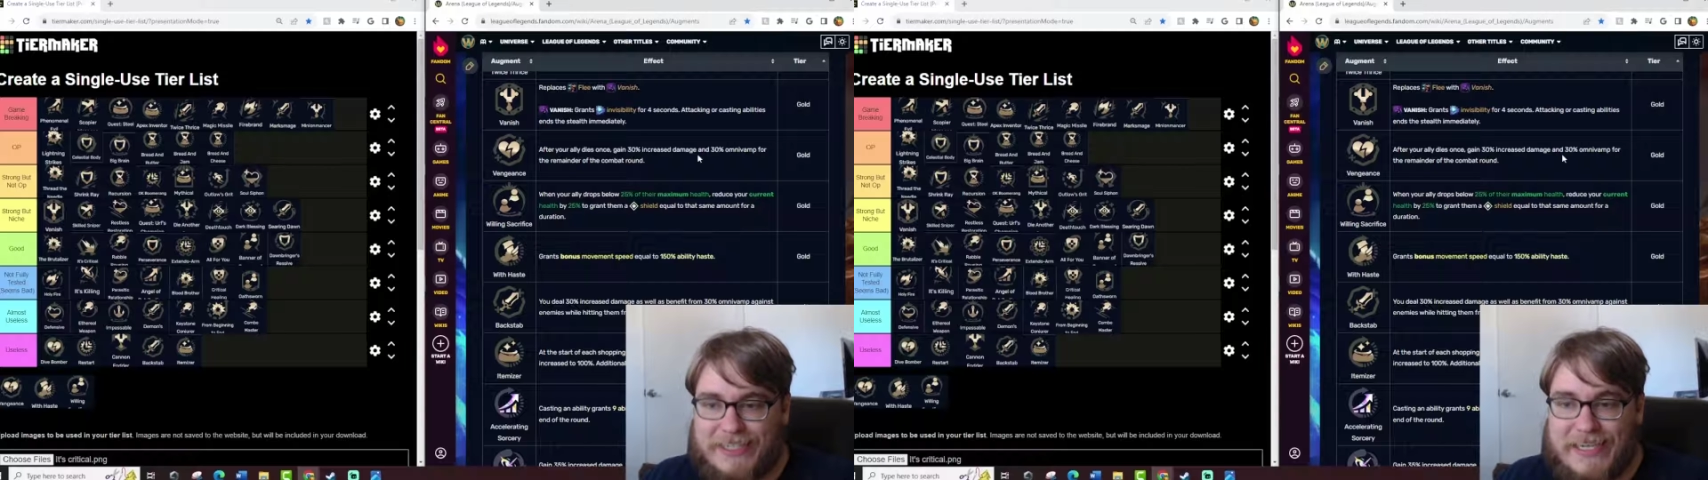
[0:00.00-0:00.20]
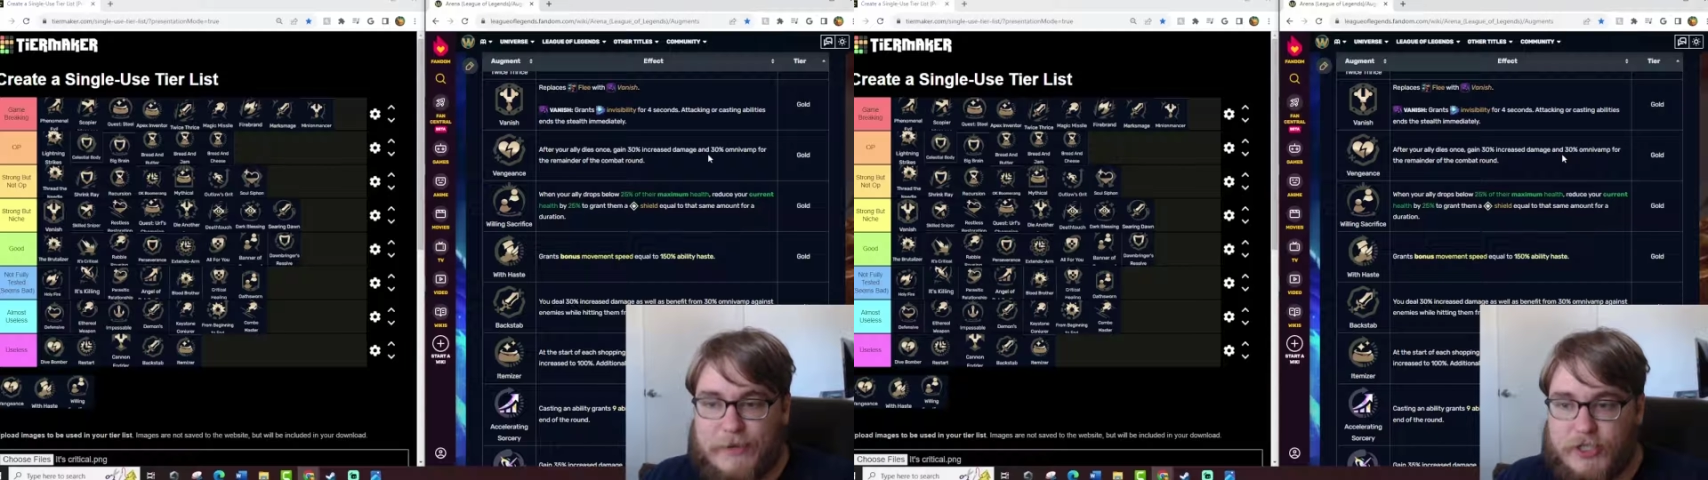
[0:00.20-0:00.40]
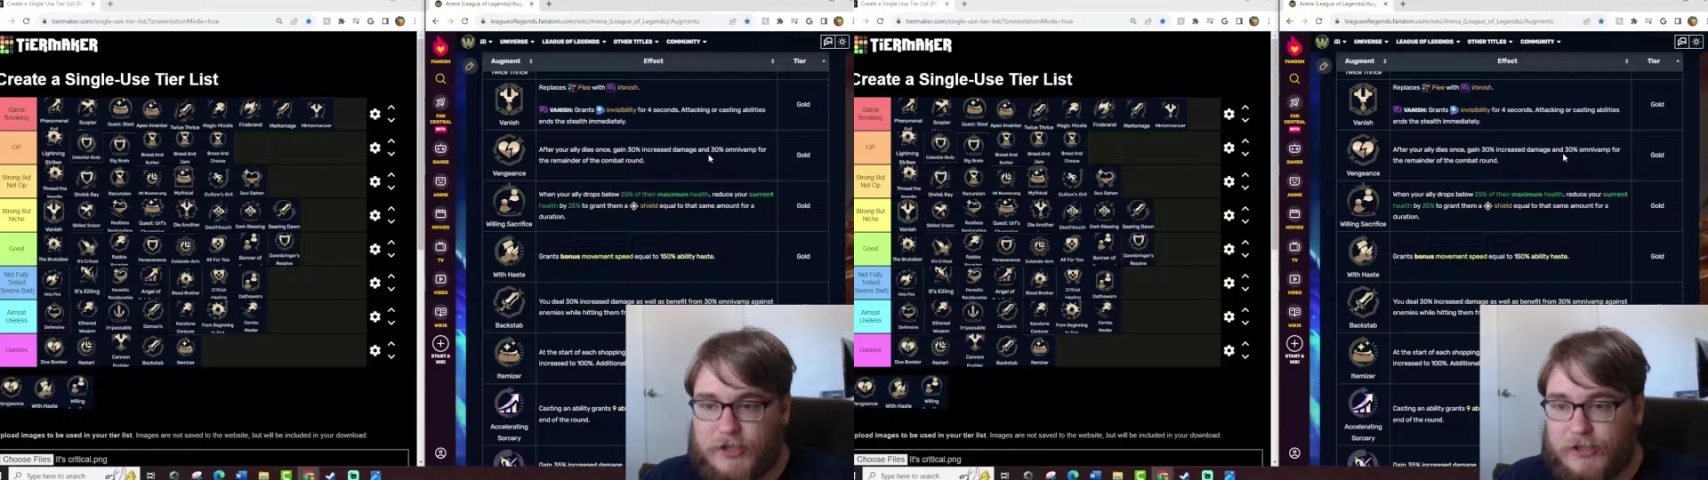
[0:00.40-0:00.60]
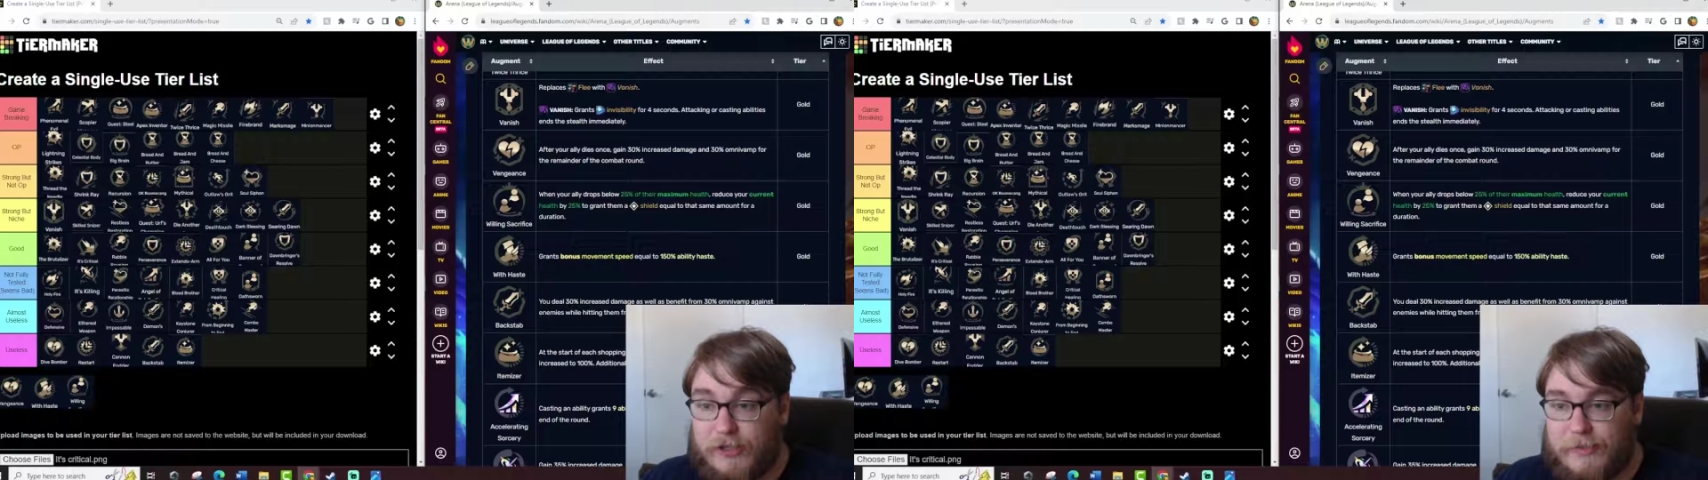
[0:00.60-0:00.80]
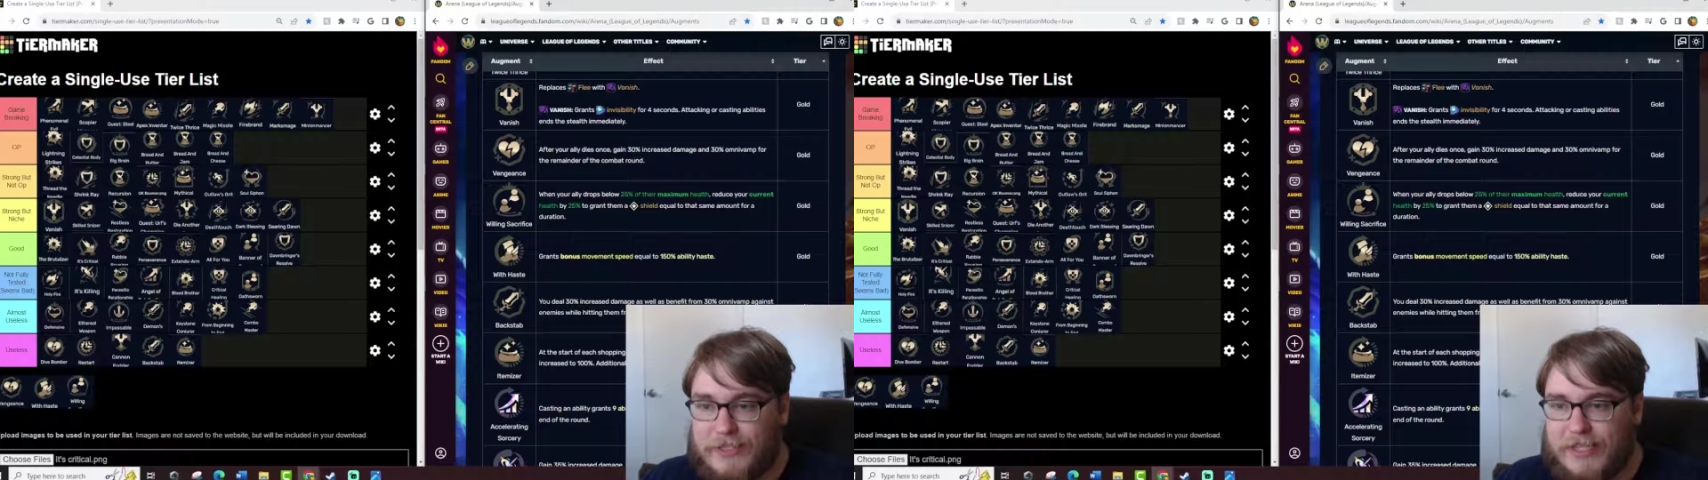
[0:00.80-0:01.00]
damage and
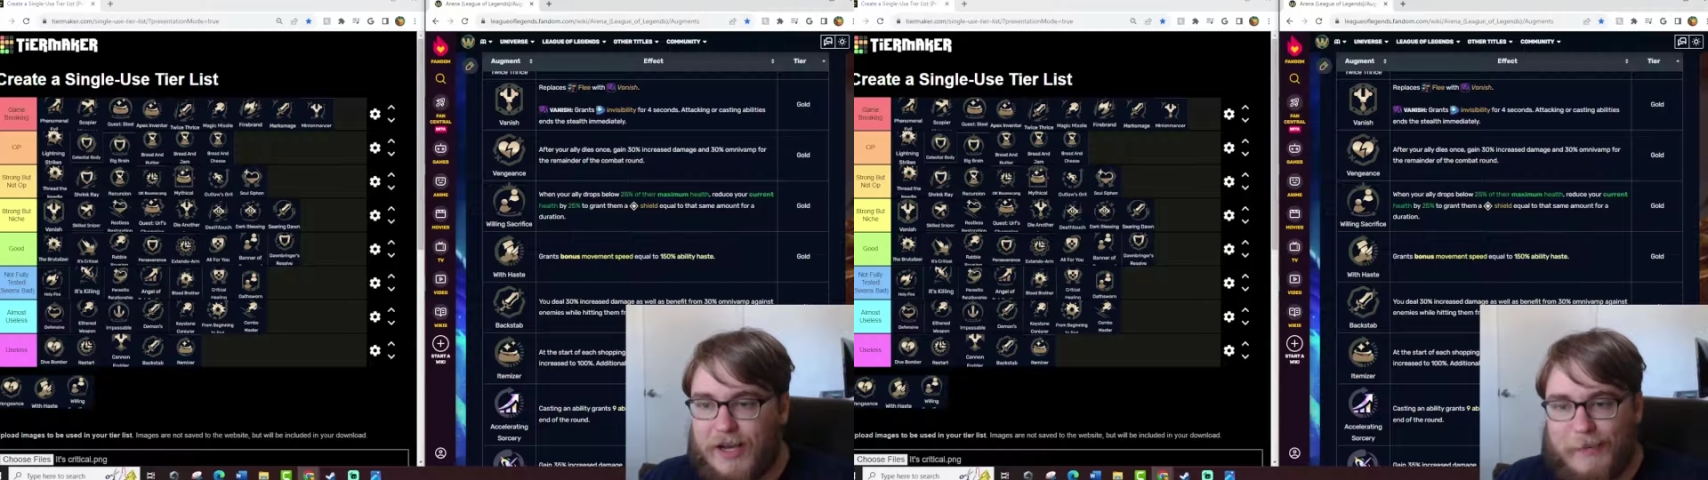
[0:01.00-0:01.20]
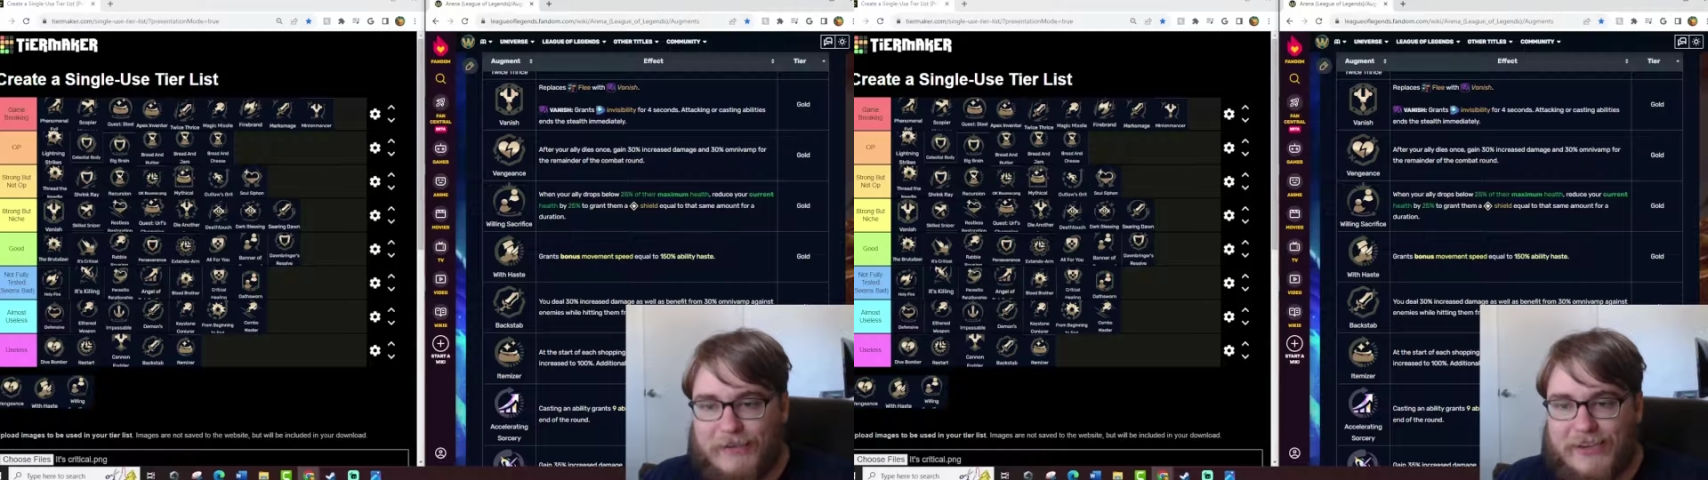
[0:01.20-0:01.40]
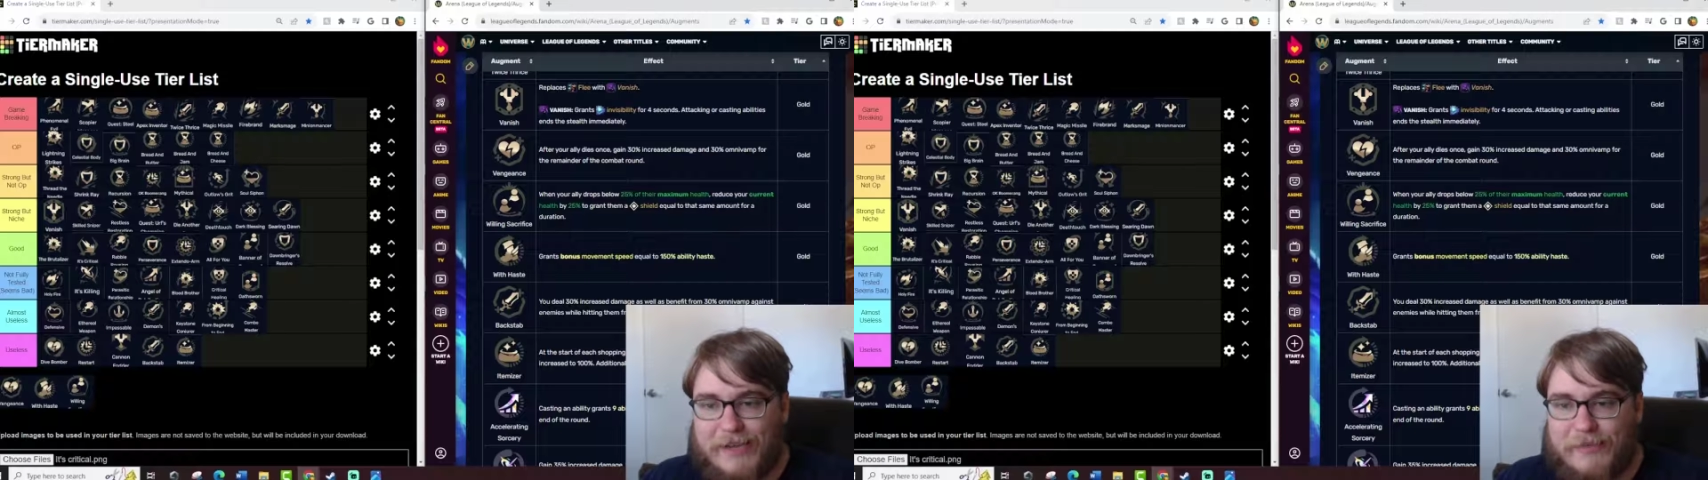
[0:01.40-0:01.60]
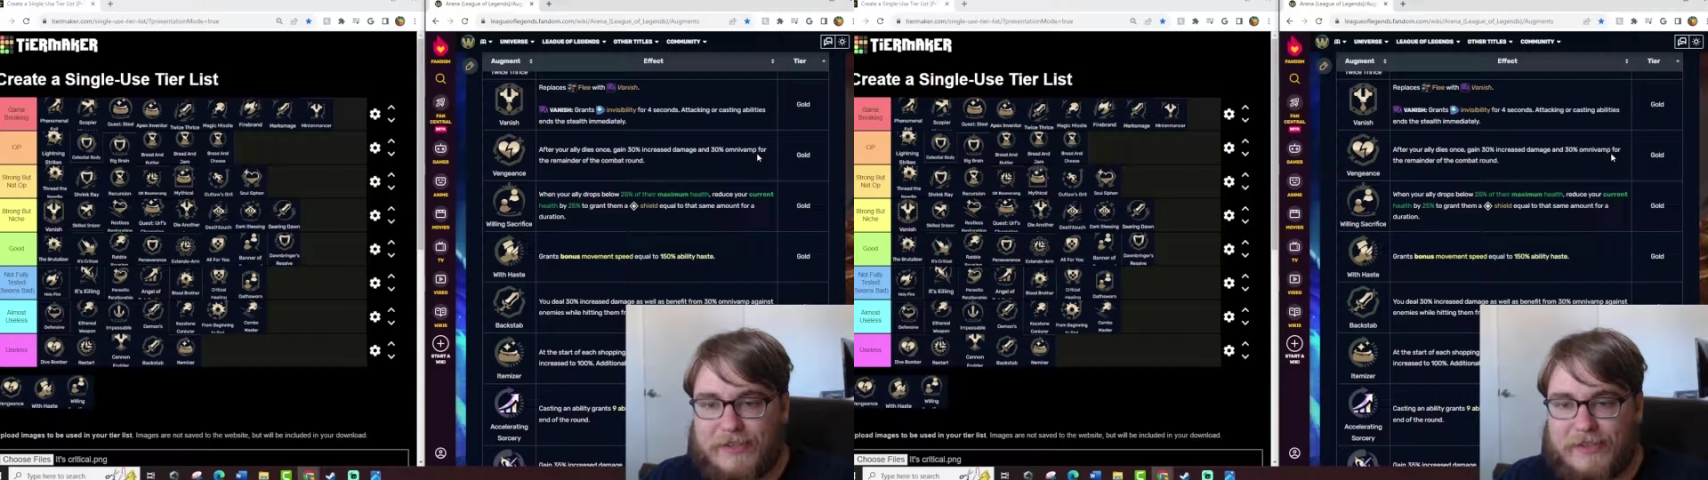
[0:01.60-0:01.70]
30% Omnivamp